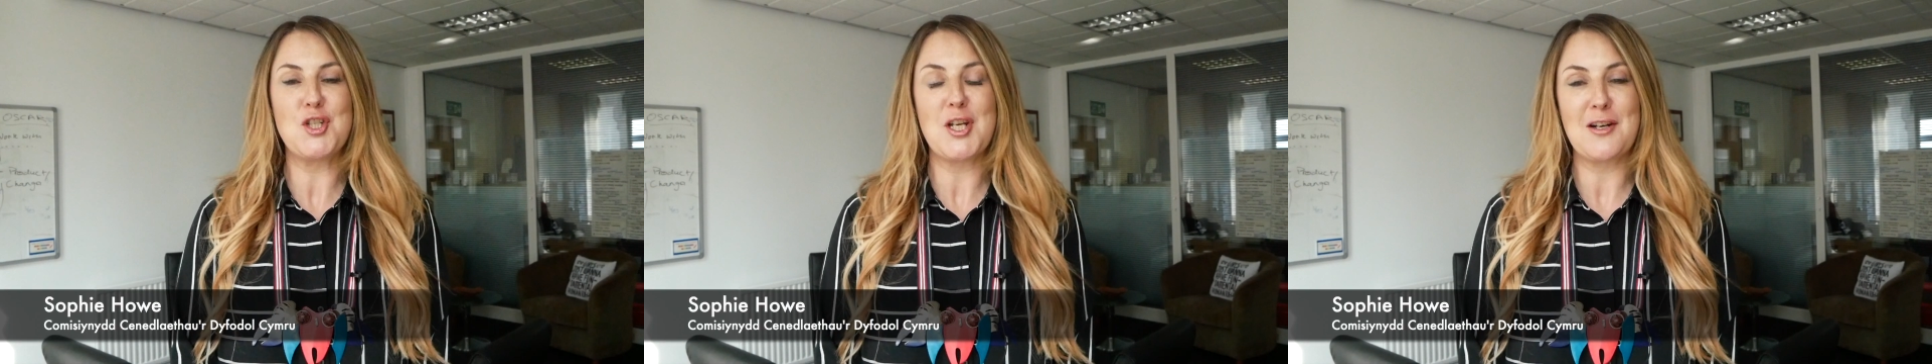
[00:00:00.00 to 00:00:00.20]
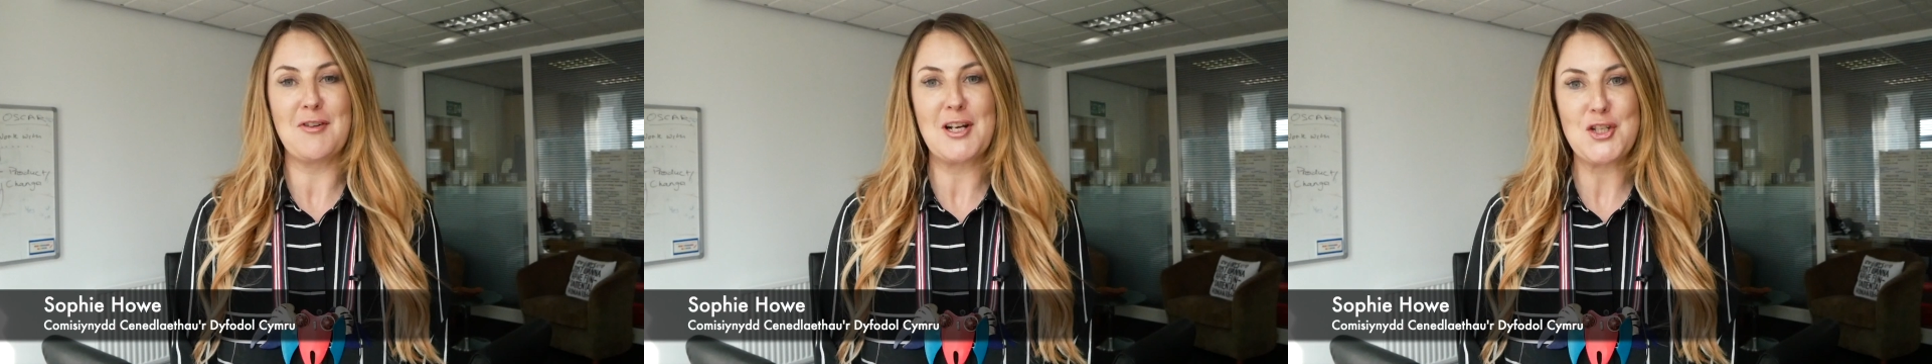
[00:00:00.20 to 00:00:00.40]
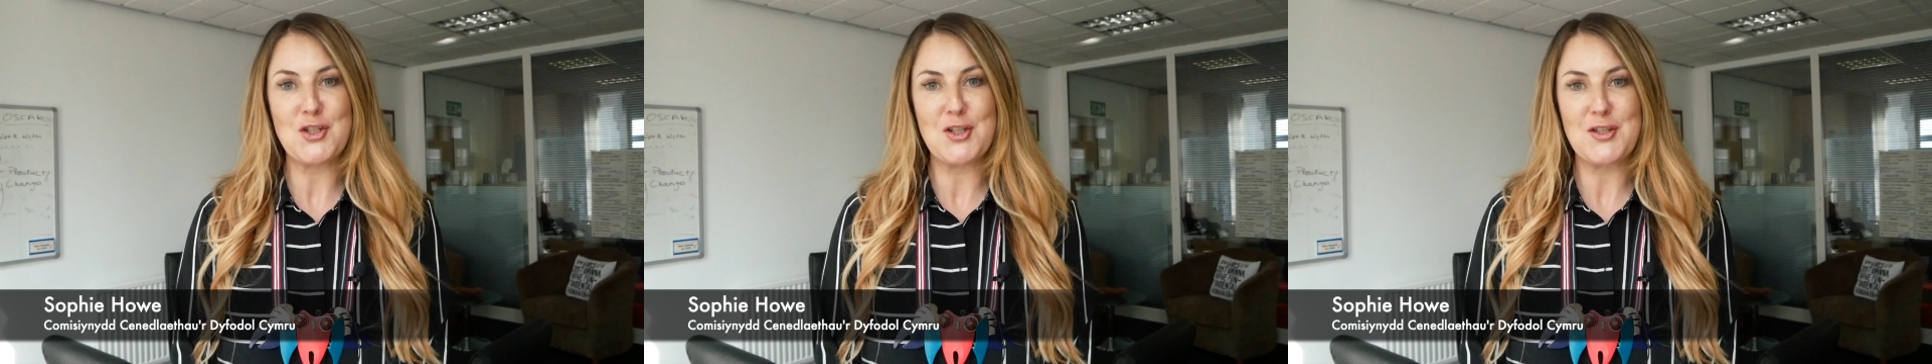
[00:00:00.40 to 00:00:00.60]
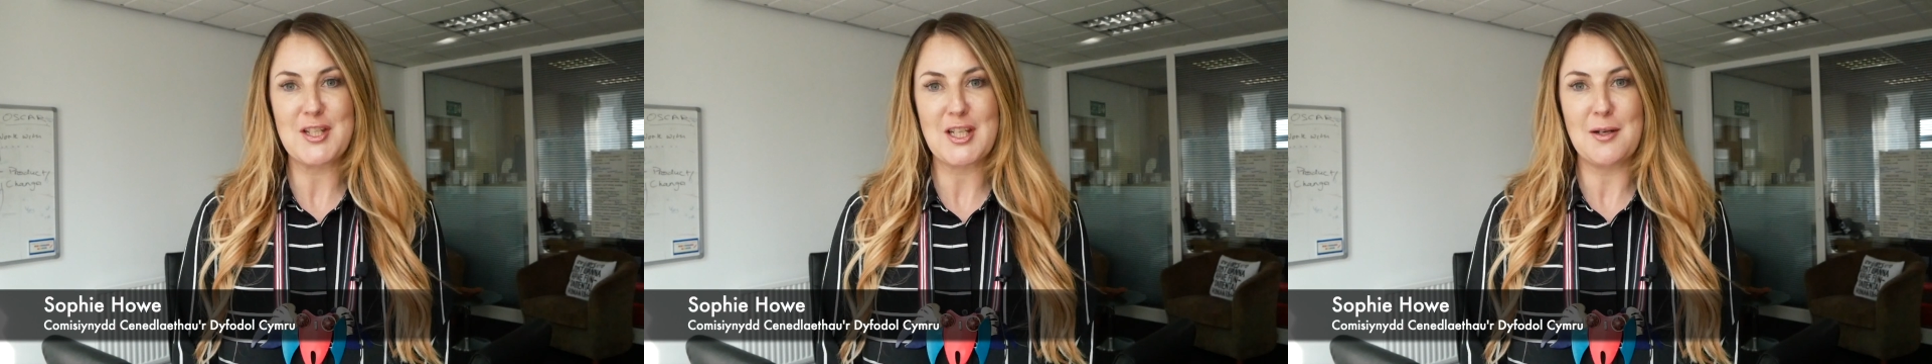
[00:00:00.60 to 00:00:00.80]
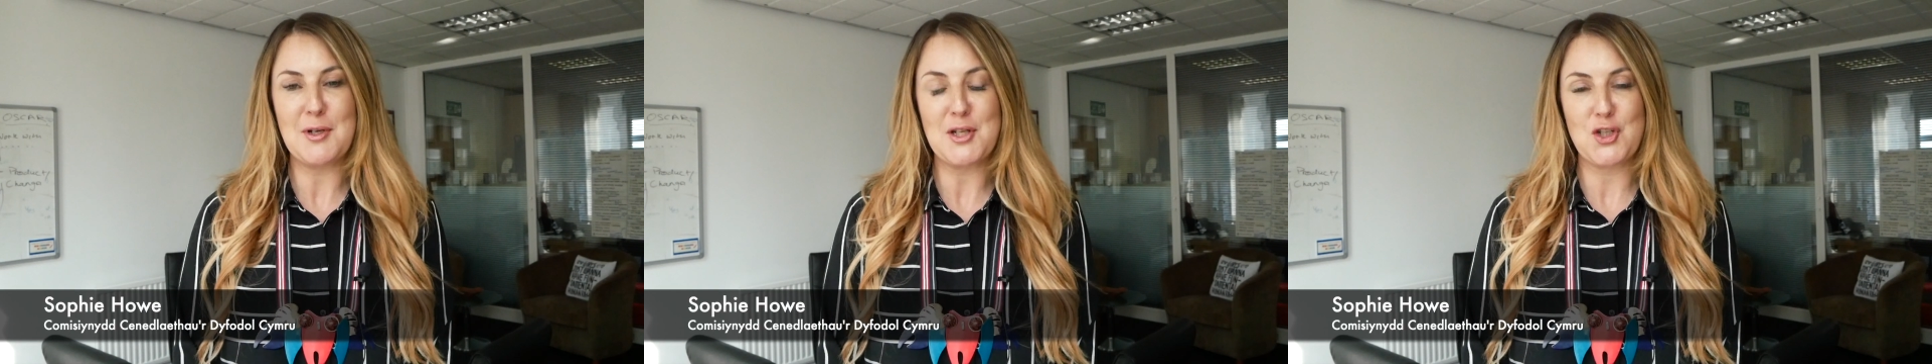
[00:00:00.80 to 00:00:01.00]

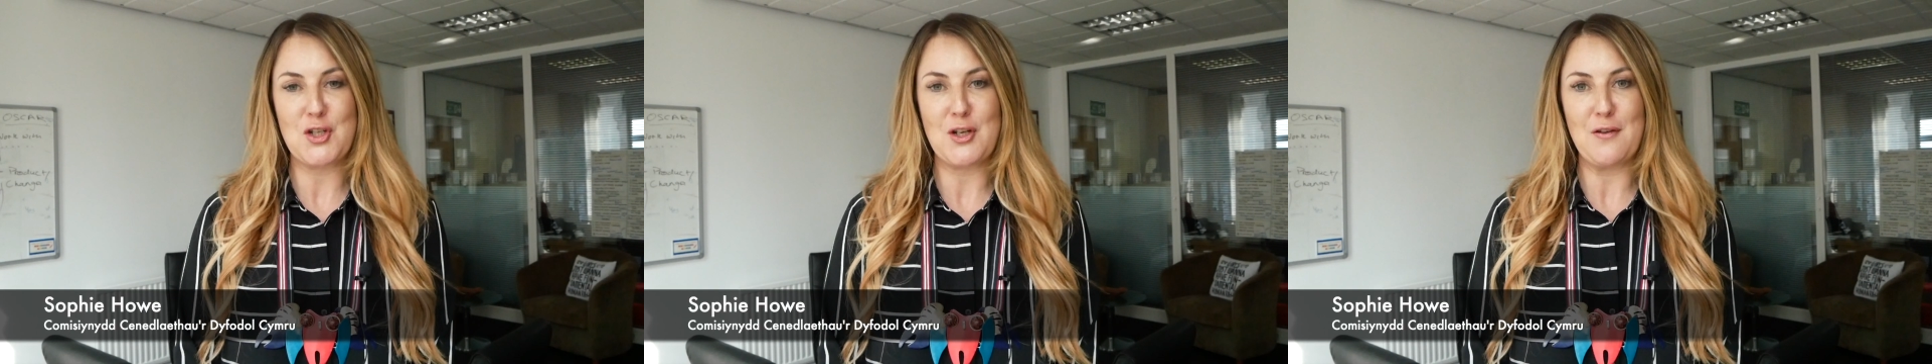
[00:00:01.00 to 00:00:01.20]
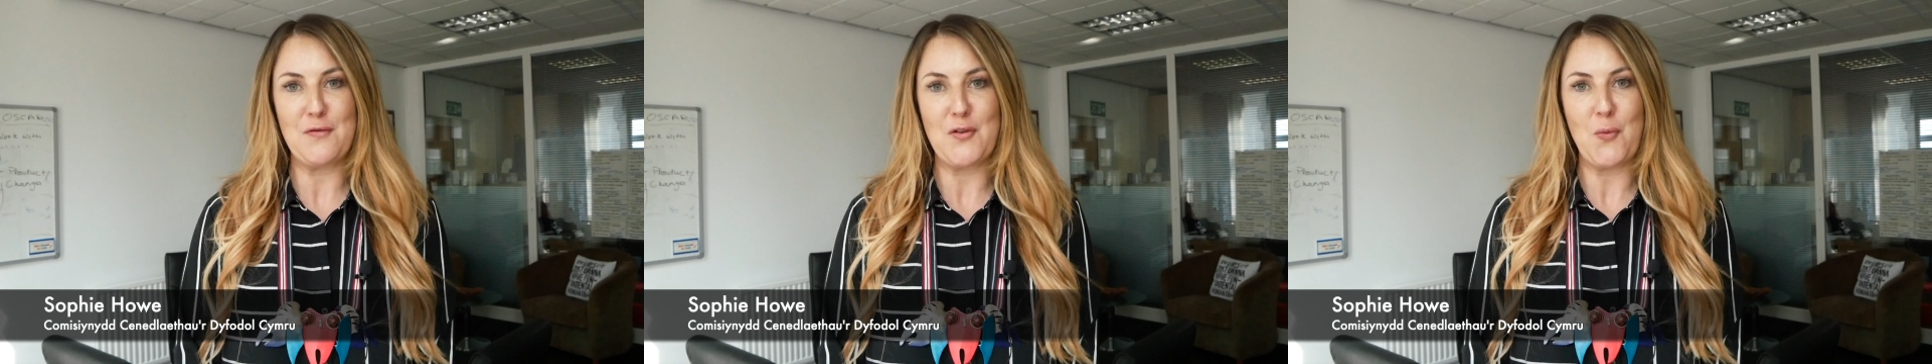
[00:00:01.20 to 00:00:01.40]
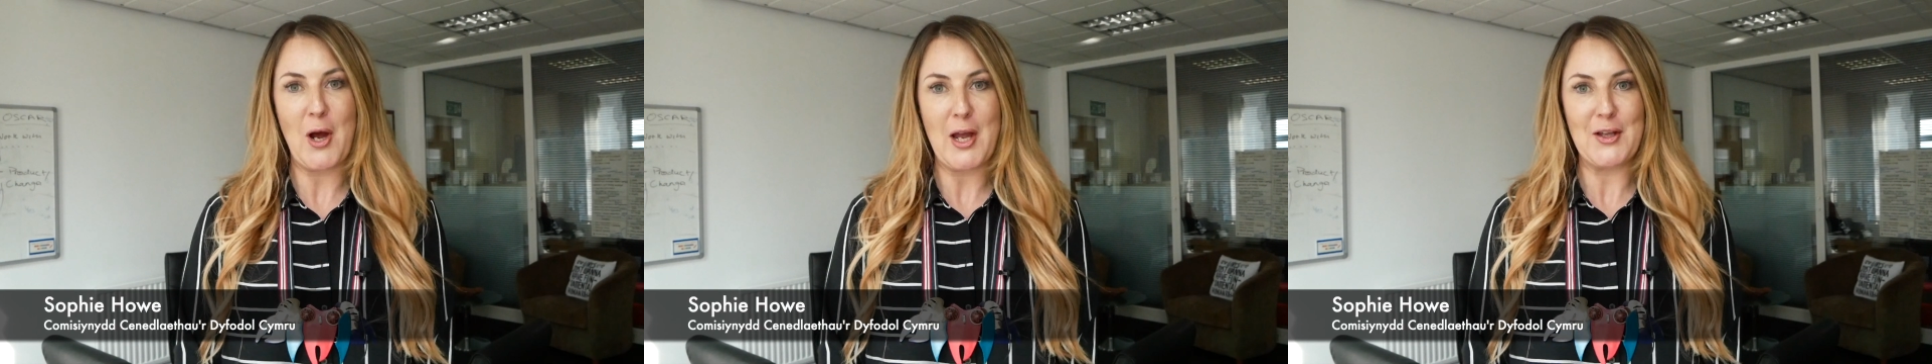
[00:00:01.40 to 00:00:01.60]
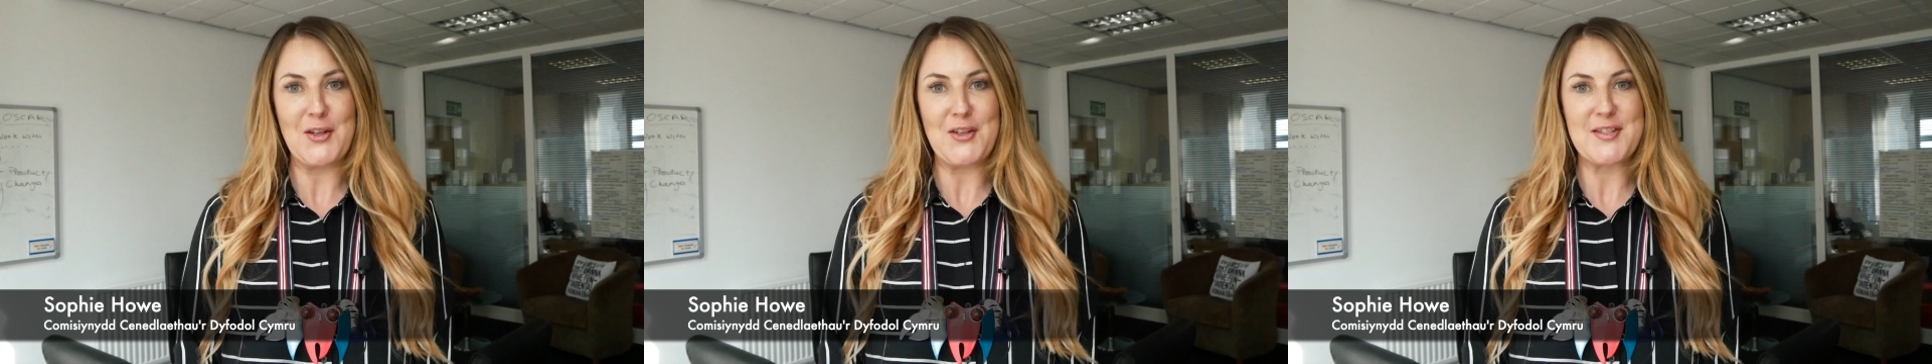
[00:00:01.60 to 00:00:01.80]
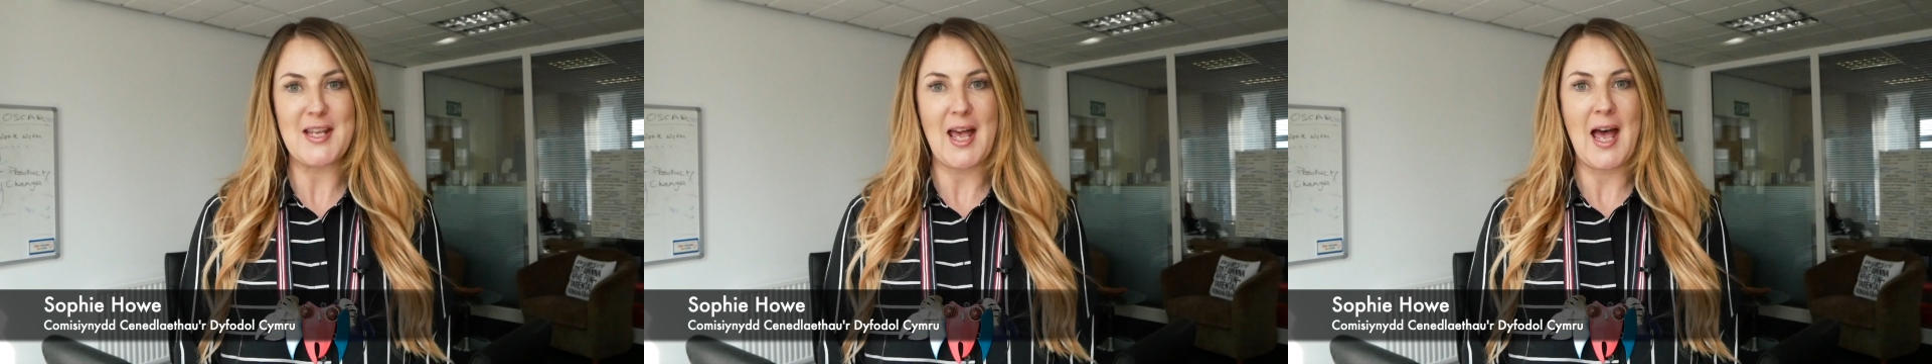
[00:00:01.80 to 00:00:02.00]
Generations Commissioner for Wales,